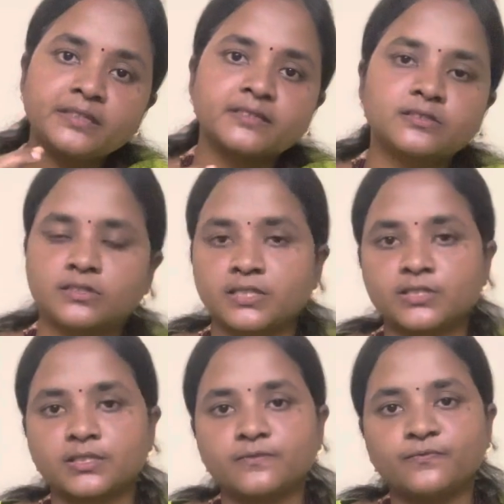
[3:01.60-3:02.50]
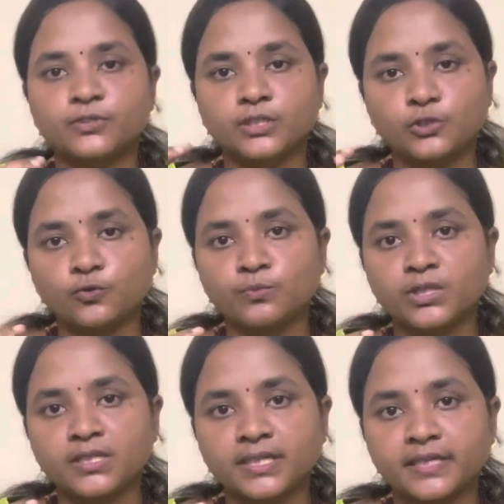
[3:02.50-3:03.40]
restriction for the
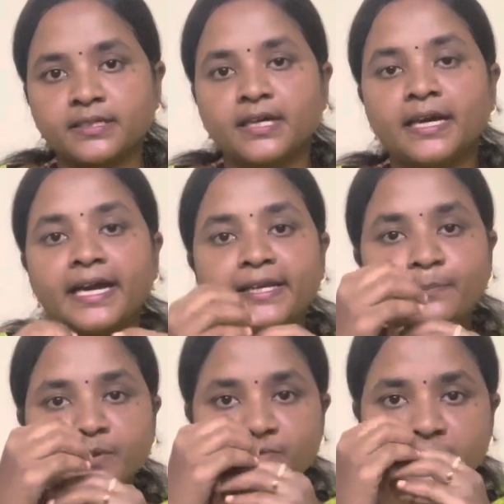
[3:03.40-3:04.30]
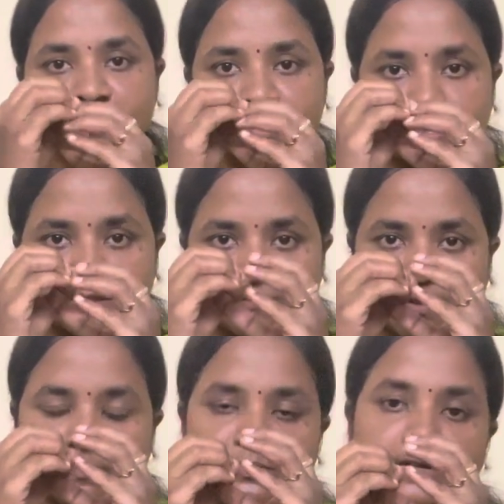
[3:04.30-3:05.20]
humeral head and prevents it
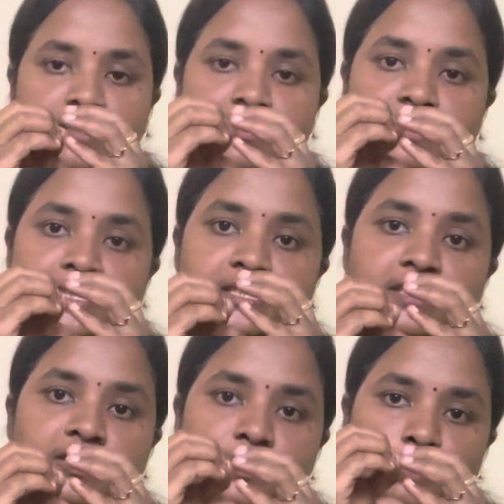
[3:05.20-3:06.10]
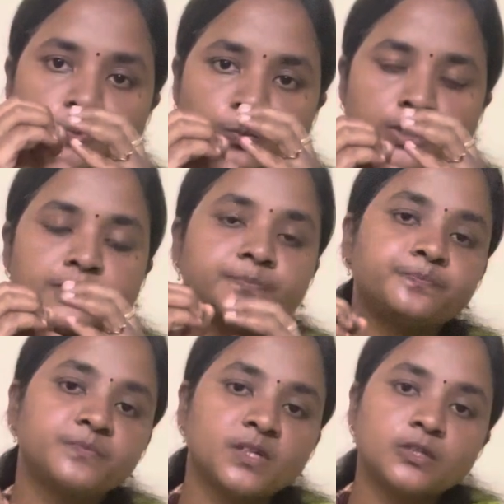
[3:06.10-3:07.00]
from translating downward.
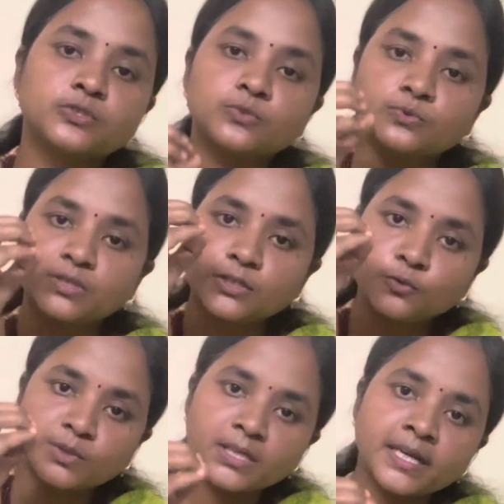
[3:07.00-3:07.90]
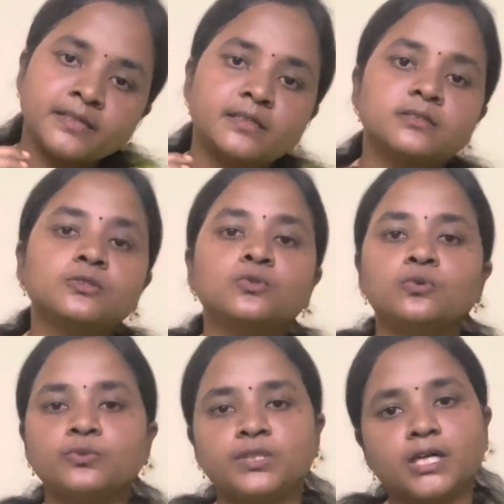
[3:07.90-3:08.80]
So, the humeral head doesn't
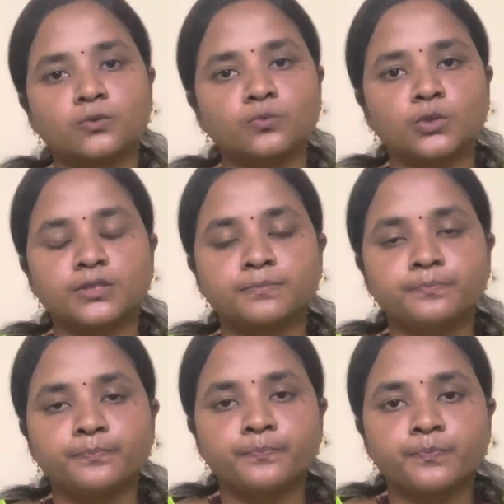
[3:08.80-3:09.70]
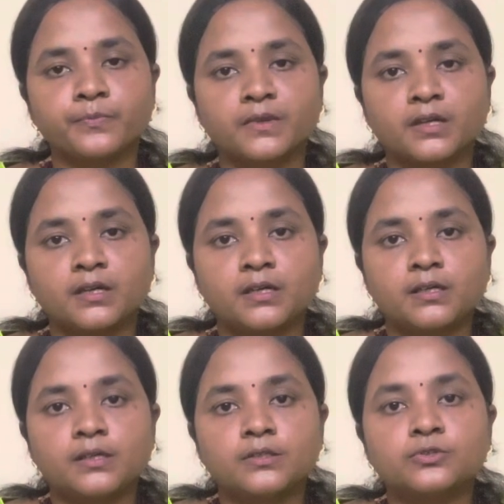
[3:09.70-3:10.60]
go downward.
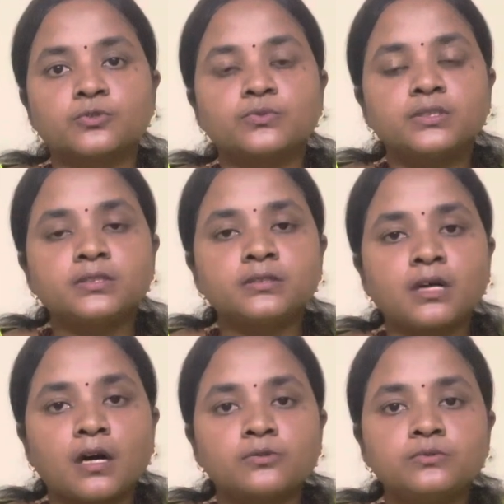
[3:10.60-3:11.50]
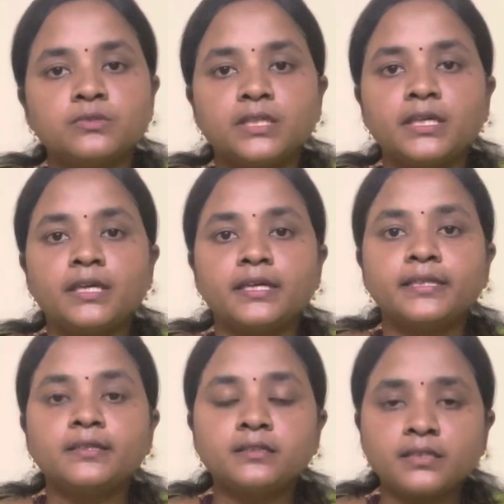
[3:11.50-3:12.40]
So, this is how the
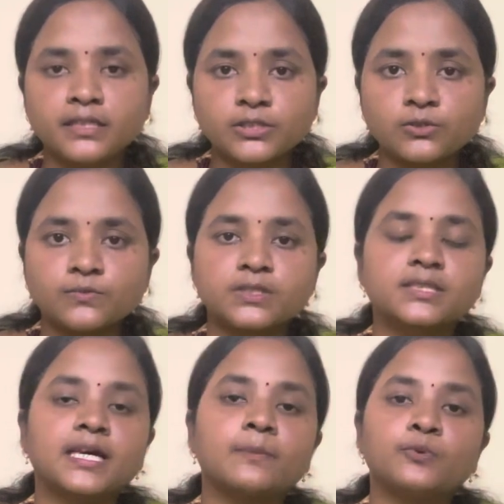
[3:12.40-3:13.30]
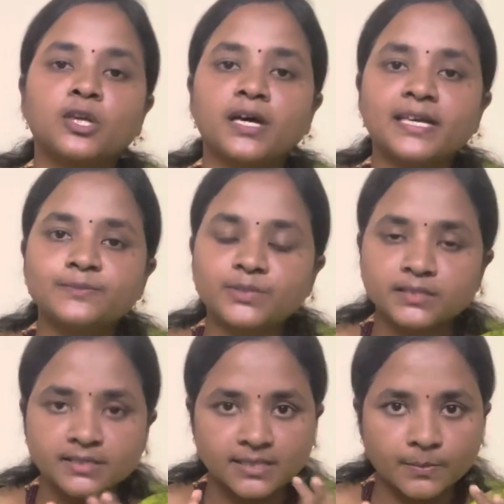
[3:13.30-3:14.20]
inclination of the scapula helps
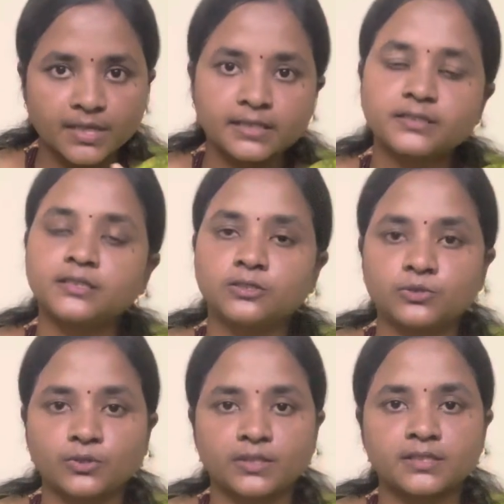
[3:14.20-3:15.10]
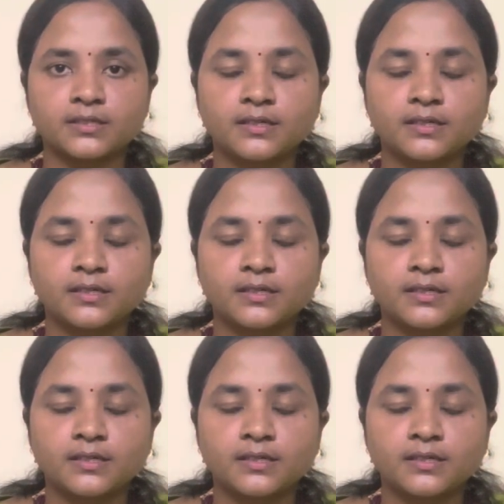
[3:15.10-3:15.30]
in stabilizing the joint.